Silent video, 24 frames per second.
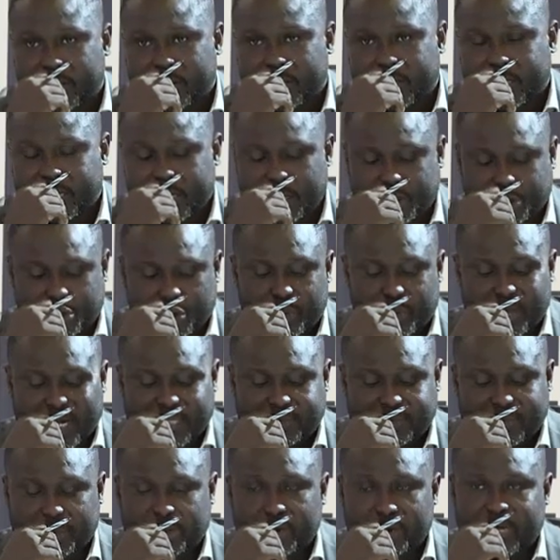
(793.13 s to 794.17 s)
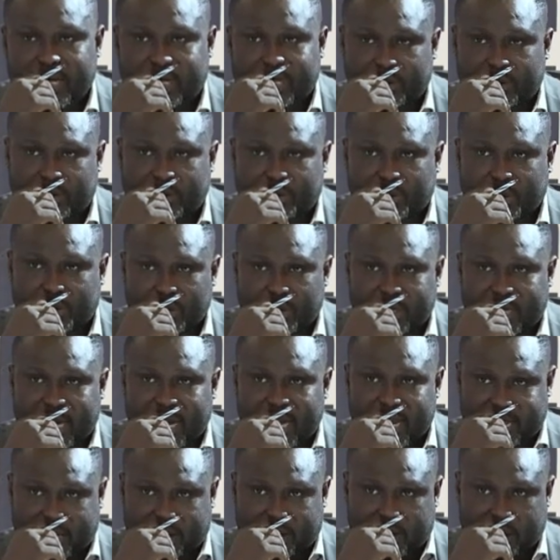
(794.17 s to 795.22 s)
issue with respect to the
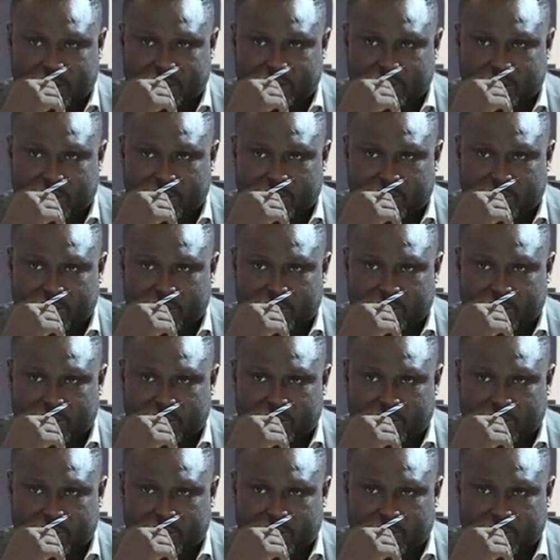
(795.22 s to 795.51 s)
area council.